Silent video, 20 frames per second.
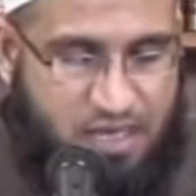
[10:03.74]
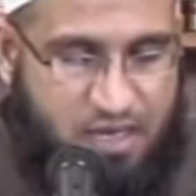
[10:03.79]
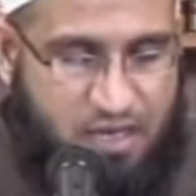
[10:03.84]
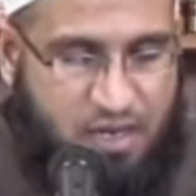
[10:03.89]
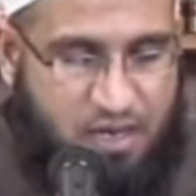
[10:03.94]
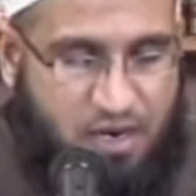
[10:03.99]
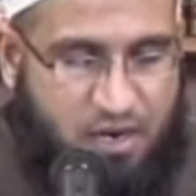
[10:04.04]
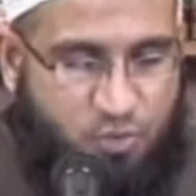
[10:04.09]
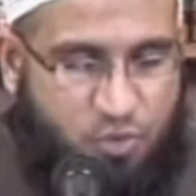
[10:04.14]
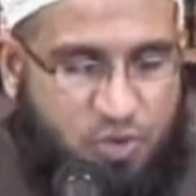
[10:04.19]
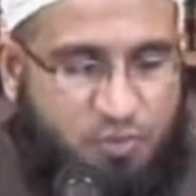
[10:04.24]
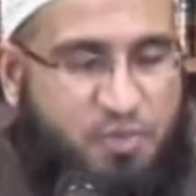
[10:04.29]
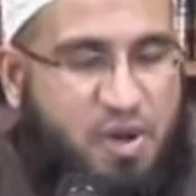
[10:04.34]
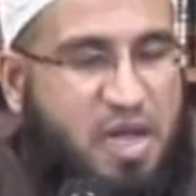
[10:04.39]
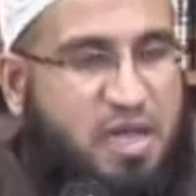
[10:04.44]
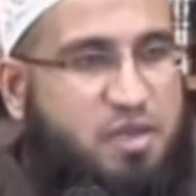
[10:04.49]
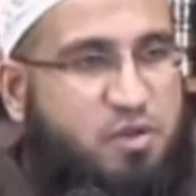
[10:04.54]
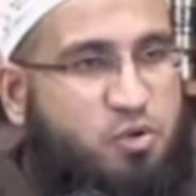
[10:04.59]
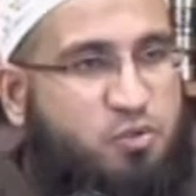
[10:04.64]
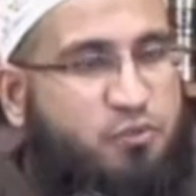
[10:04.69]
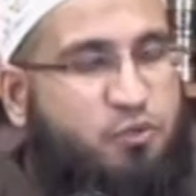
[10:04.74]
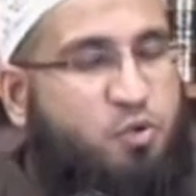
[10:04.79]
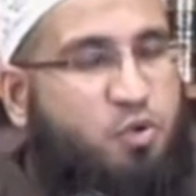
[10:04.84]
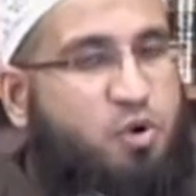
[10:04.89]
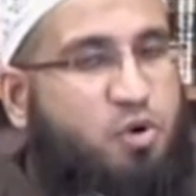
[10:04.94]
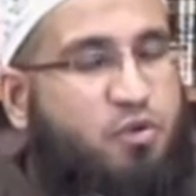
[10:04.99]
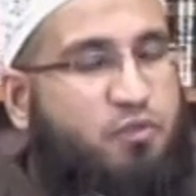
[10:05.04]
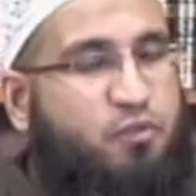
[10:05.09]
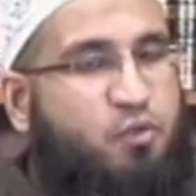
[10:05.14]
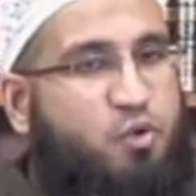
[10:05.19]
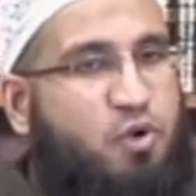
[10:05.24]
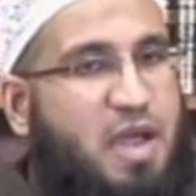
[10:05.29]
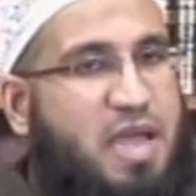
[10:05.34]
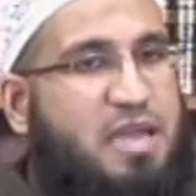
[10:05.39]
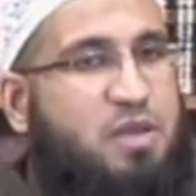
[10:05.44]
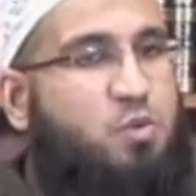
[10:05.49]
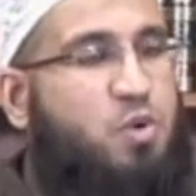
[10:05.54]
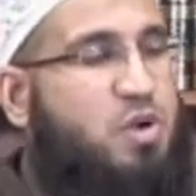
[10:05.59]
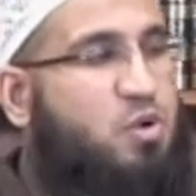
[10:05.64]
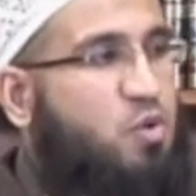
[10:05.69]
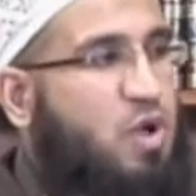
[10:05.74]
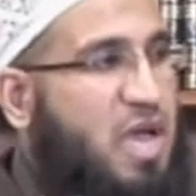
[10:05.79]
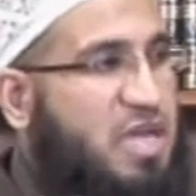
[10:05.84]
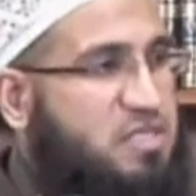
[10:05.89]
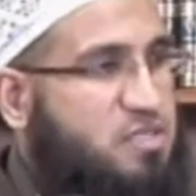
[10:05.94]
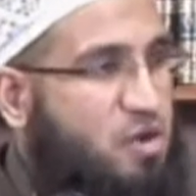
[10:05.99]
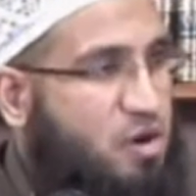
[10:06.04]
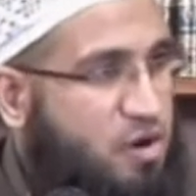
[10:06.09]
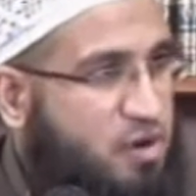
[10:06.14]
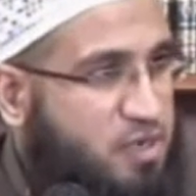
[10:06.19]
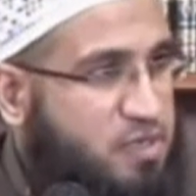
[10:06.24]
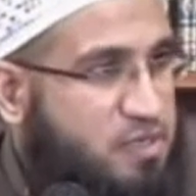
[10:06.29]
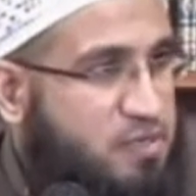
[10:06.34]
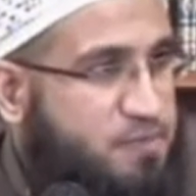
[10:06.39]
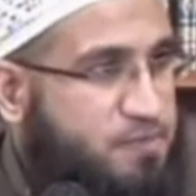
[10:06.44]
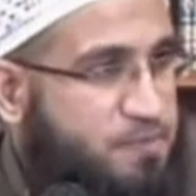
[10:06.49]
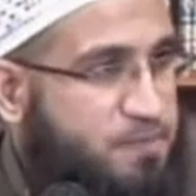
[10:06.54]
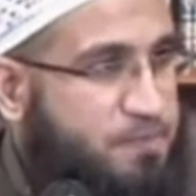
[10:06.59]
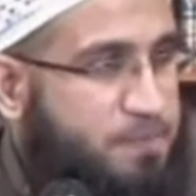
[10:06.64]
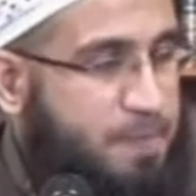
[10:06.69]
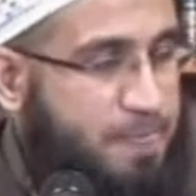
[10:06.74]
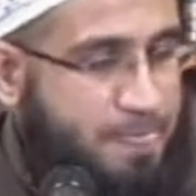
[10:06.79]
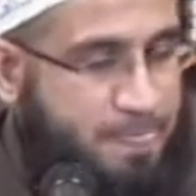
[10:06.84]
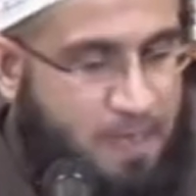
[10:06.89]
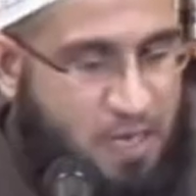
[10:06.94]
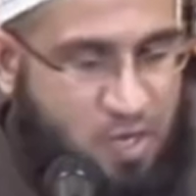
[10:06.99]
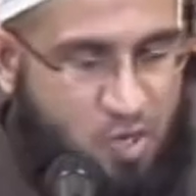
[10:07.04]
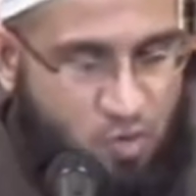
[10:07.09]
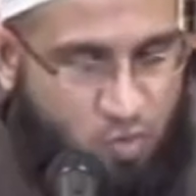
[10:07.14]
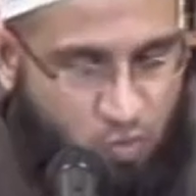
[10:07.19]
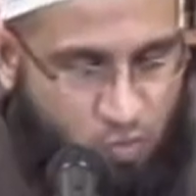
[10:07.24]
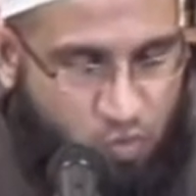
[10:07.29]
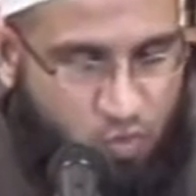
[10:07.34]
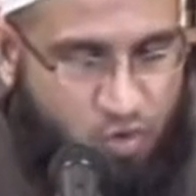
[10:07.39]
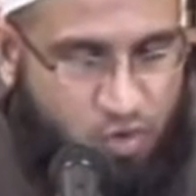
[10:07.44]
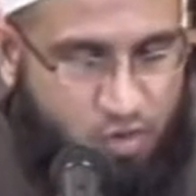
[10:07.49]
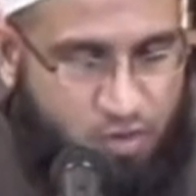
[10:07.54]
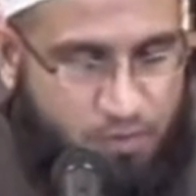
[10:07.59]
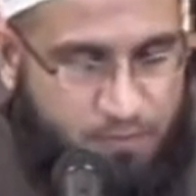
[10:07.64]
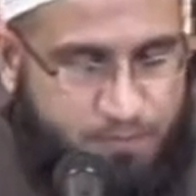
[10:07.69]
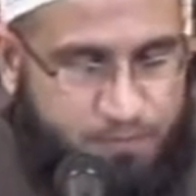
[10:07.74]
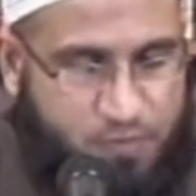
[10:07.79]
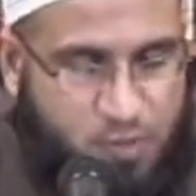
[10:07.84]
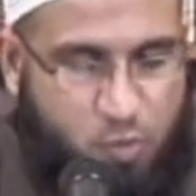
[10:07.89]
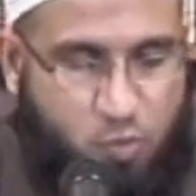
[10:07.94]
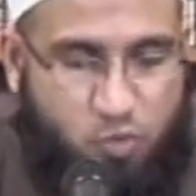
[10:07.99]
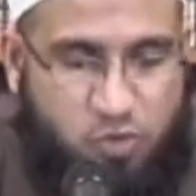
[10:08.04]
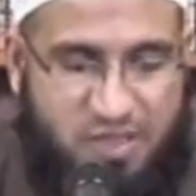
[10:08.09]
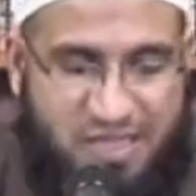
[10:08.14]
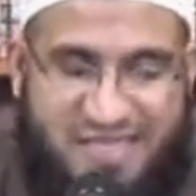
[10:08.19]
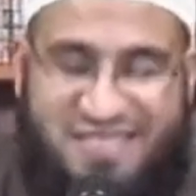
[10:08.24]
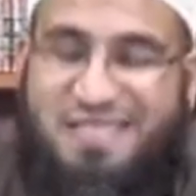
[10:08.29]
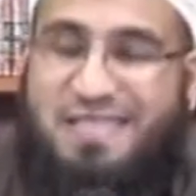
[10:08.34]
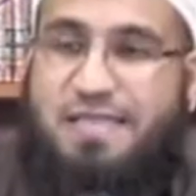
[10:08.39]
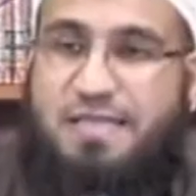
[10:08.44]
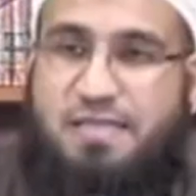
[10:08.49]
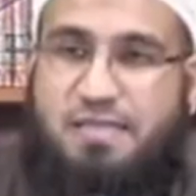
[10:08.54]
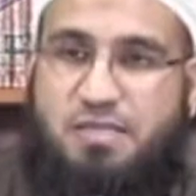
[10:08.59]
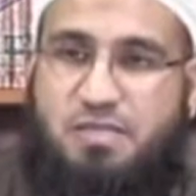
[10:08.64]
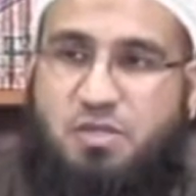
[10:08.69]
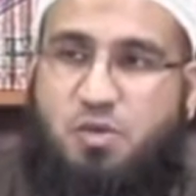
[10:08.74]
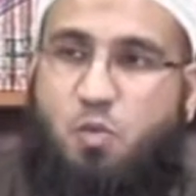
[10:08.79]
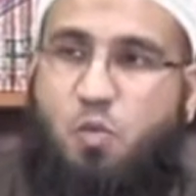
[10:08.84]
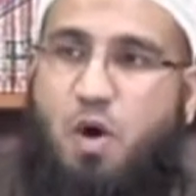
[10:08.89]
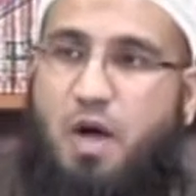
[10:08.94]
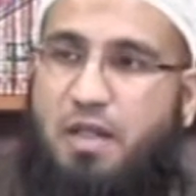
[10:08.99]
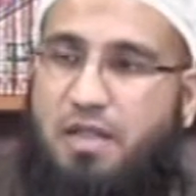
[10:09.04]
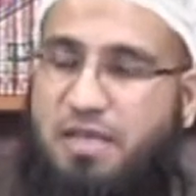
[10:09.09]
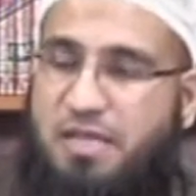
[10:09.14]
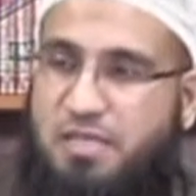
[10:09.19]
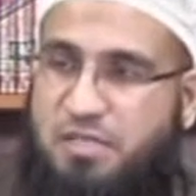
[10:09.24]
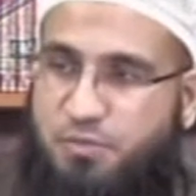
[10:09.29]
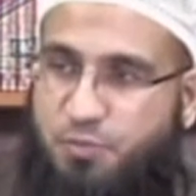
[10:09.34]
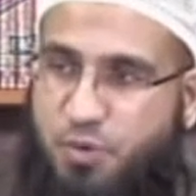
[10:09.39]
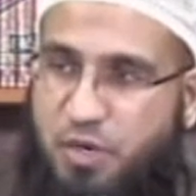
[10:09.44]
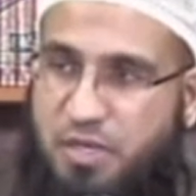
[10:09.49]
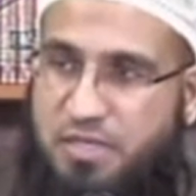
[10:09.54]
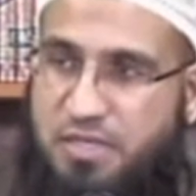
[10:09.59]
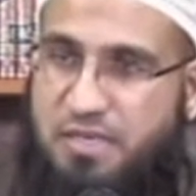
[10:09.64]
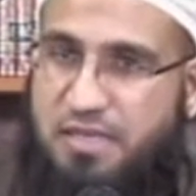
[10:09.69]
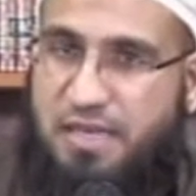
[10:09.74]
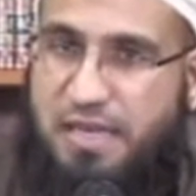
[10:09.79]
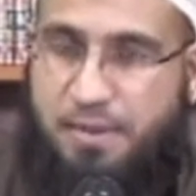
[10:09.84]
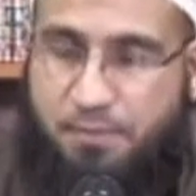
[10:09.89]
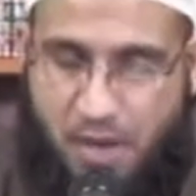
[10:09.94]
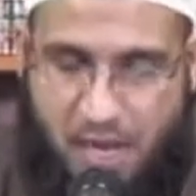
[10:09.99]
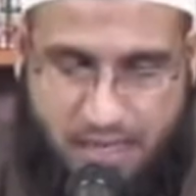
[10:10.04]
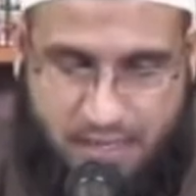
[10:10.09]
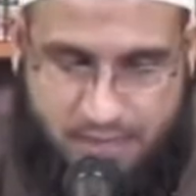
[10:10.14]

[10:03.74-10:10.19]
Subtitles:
a reminder for anyone who has a heart or who listens while he is present in mind.